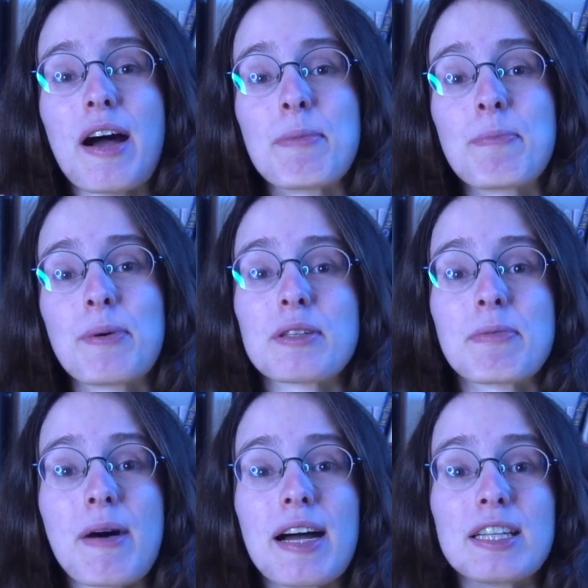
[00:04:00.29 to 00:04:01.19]
I
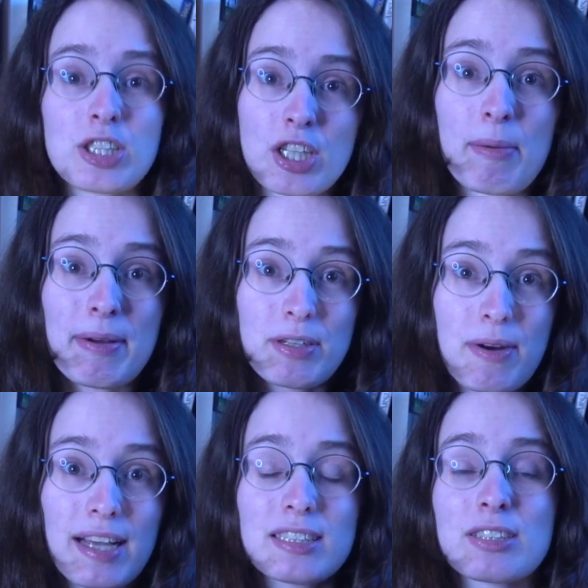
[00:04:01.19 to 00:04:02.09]
put my job
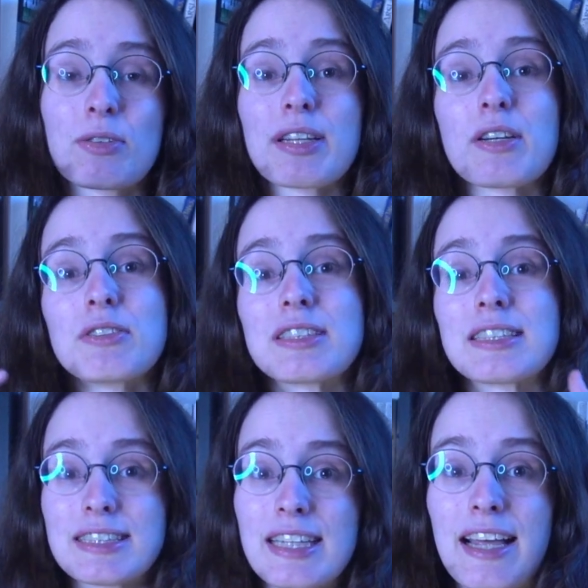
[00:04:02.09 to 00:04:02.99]
address so they could
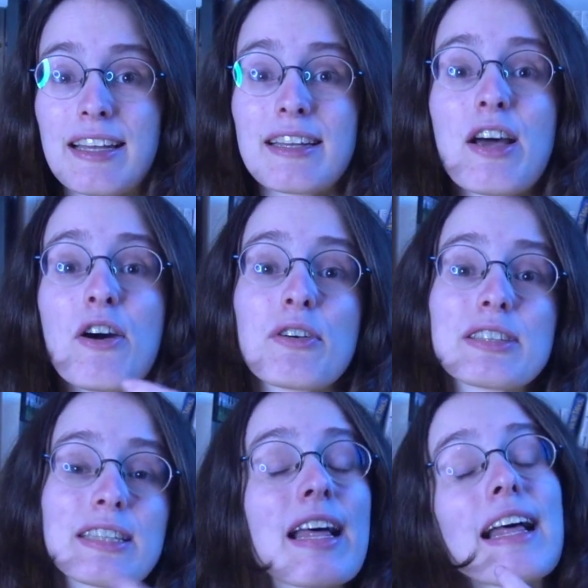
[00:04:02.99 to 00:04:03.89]
send or
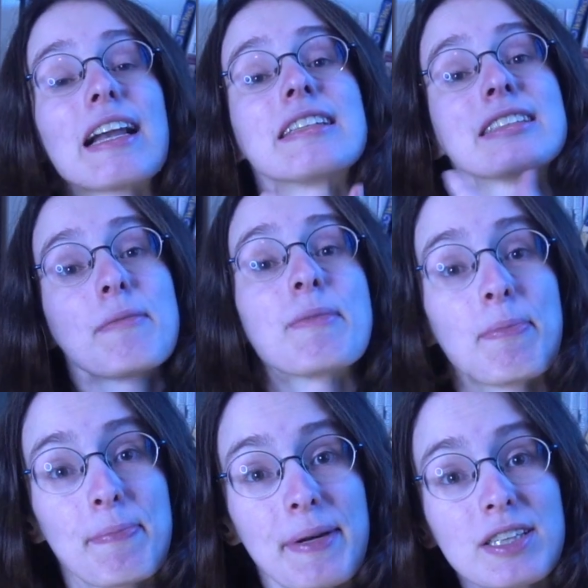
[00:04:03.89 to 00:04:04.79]
send, at least send me a
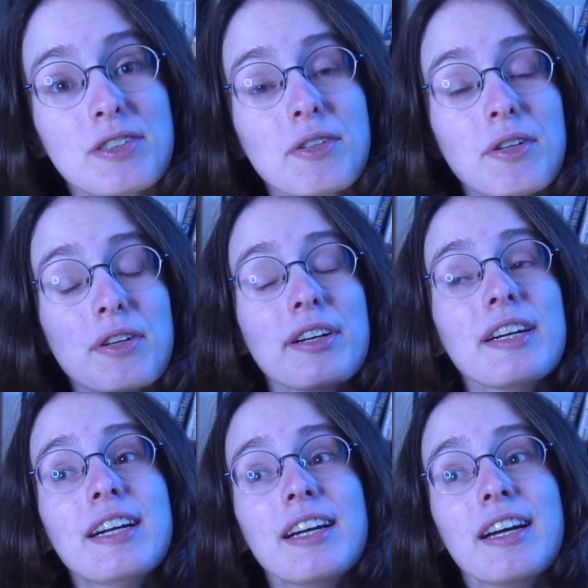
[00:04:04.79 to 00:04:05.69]

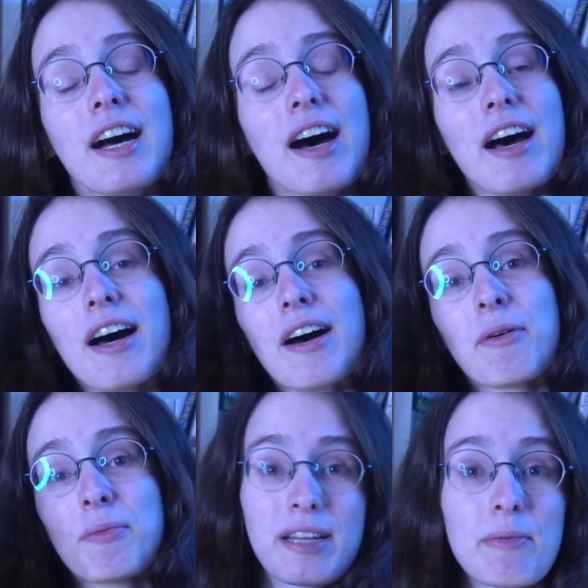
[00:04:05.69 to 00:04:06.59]
picture
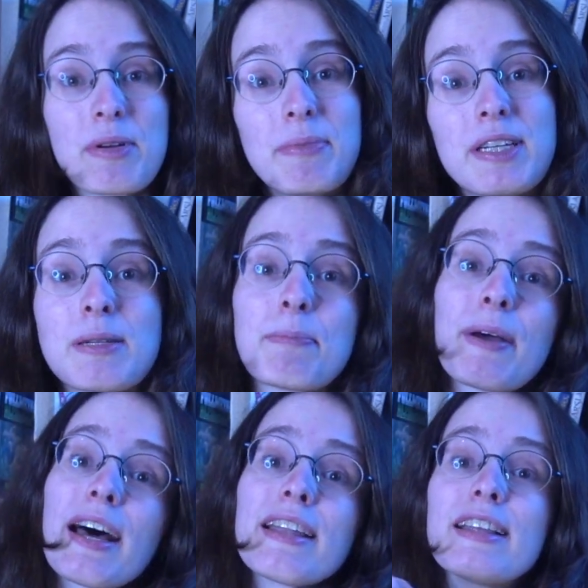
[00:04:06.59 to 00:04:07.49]
uh, when I will be in
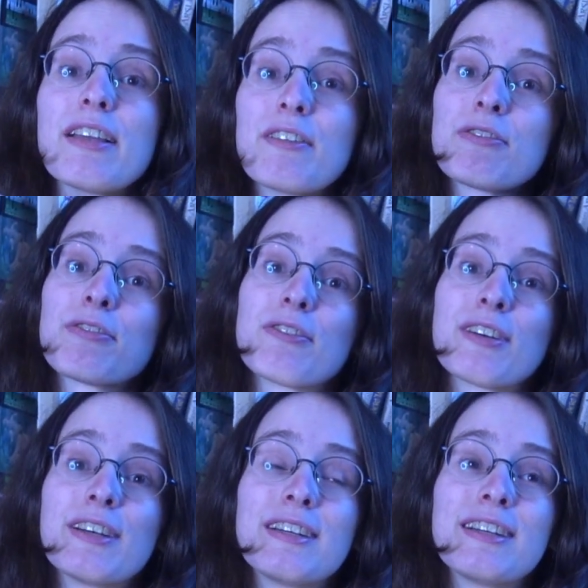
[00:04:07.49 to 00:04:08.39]
Japan if
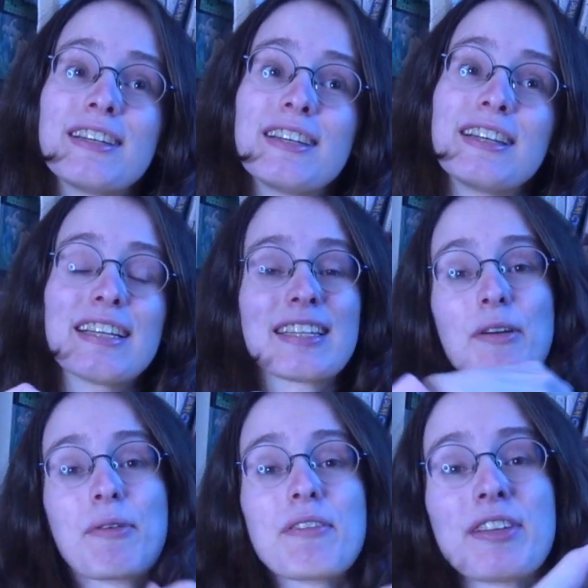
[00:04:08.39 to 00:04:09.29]
it
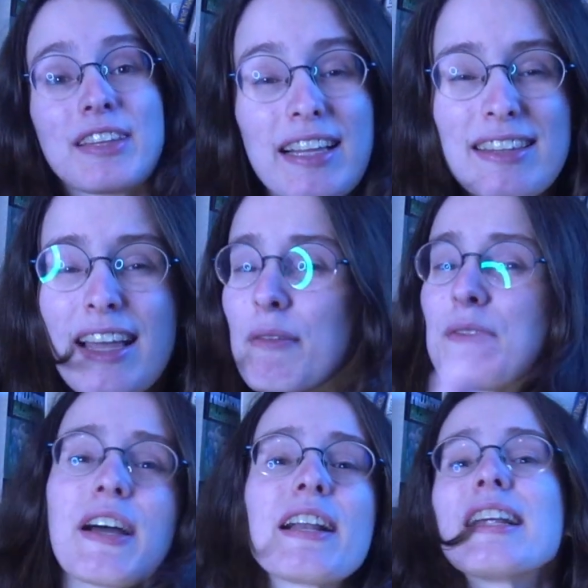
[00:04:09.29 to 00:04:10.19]
arrived on that time
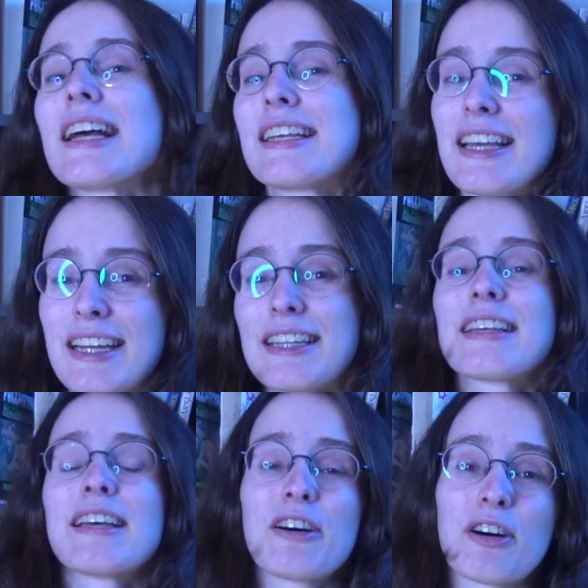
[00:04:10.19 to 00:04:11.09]
finally I get it
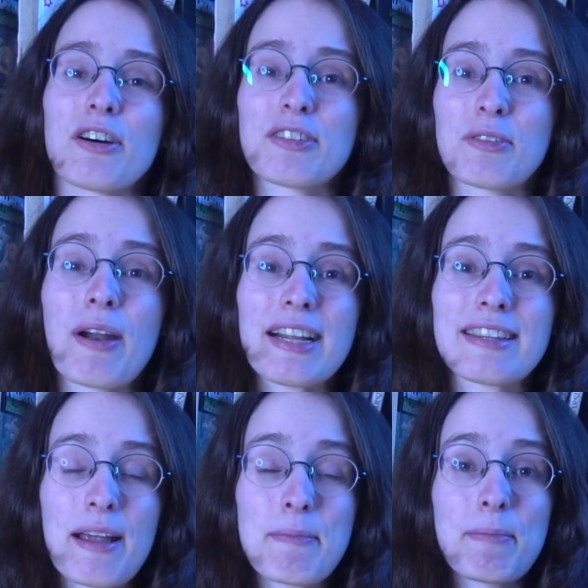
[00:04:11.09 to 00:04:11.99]
at the right
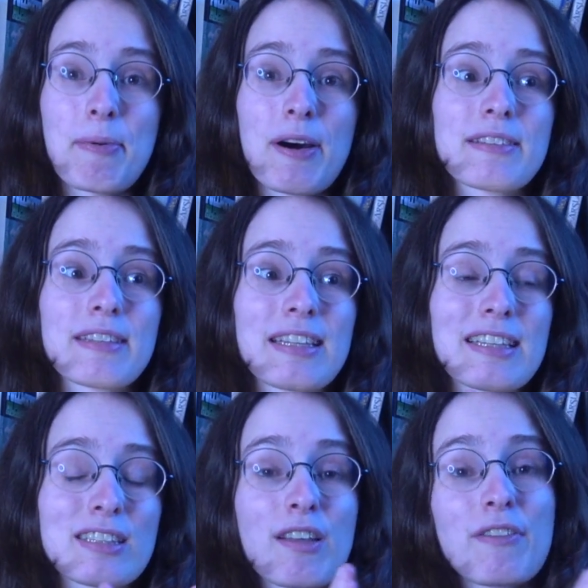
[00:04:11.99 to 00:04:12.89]
time but
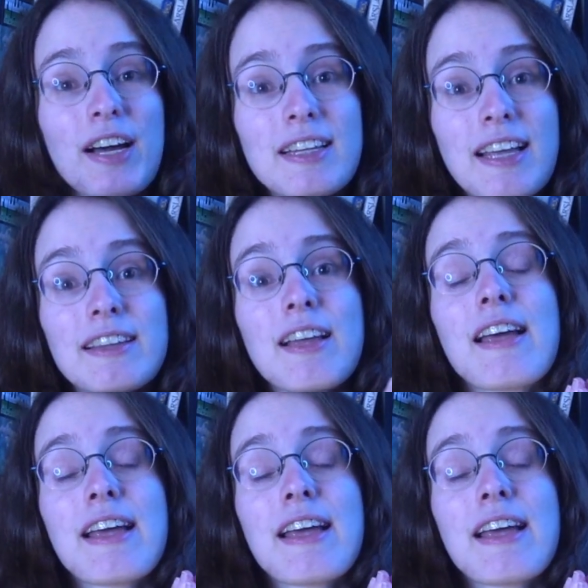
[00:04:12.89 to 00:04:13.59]
it's the fact that